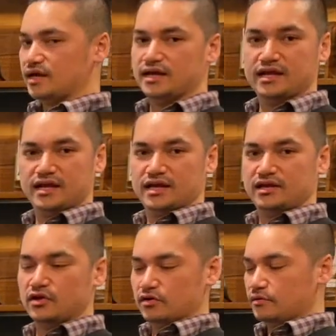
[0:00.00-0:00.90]
and
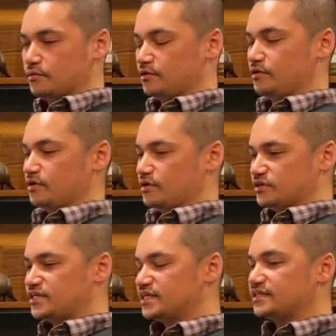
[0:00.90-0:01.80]
then your
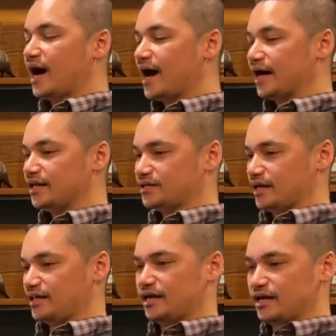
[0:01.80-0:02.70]
chest height
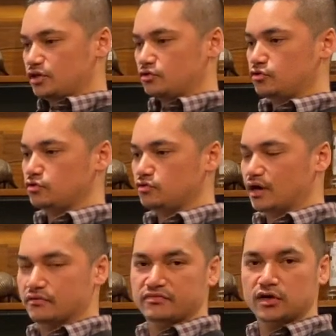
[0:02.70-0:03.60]
and then you do
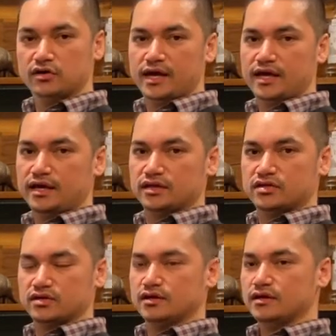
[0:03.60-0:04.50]
a figure
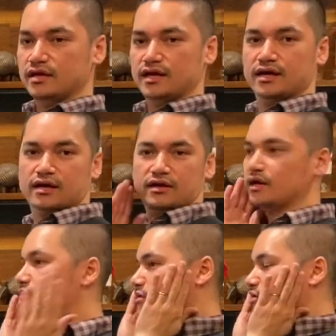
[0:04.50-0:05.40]
eight and
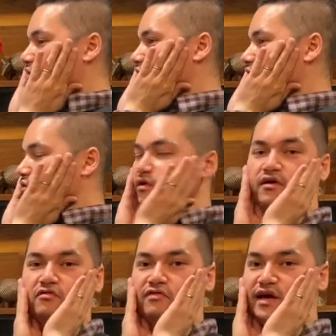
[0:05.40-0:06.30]
like your
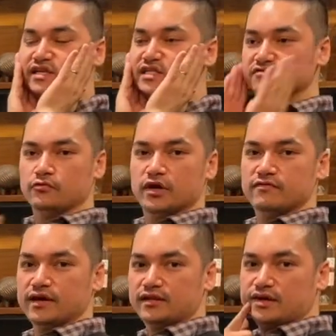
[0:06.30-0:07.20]
face is
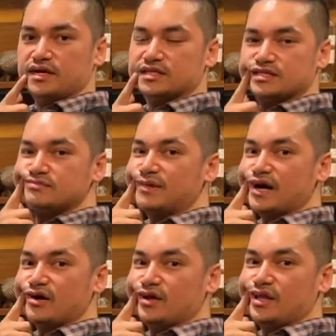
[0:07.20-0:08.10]
45 degrees,
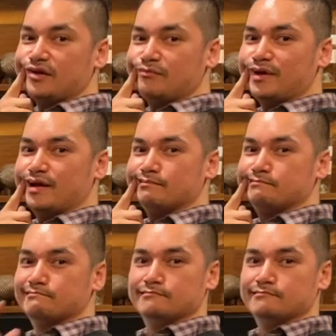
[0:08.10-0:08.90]
smile a little bit